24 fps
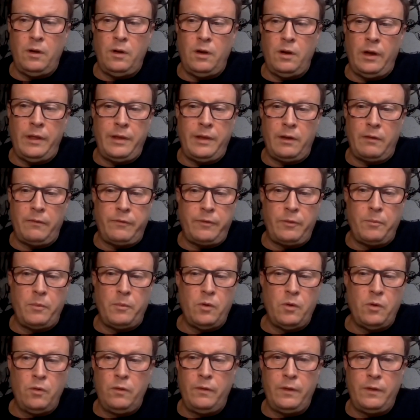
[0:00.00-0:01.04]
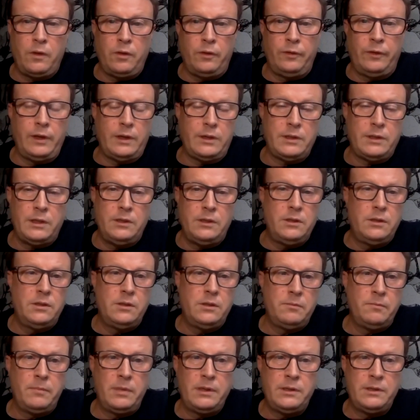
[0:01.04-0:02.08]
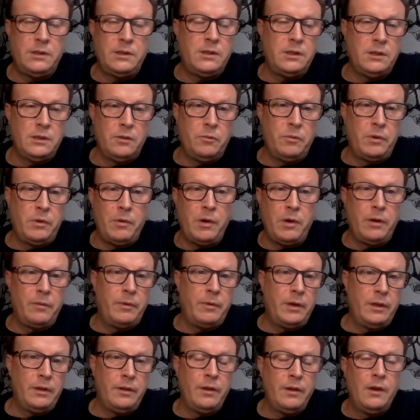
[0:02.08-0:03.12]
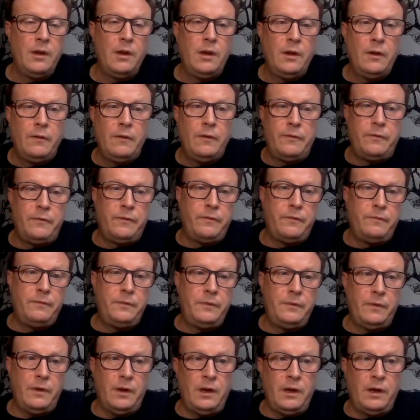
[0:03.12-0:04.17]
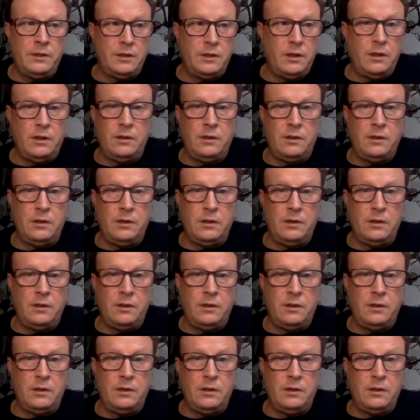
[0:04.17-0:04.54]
I think, from all of the contact centres and businesses that we work with, as